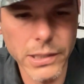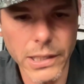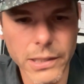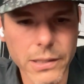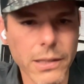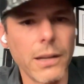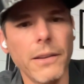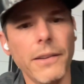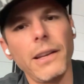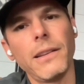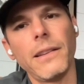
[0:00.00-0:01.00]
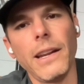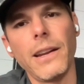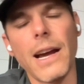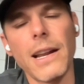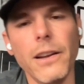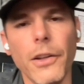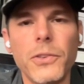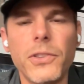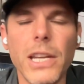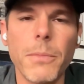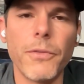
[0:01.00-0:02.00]
And they got another
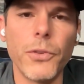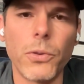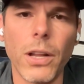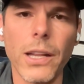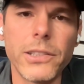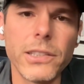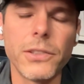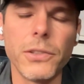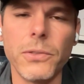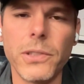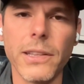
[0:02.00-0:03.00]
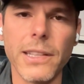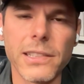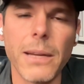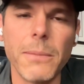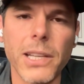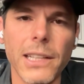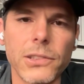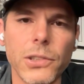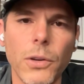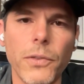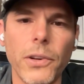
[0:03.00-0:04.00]
team of neurologists who did the same
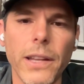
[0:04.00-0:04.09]
test over.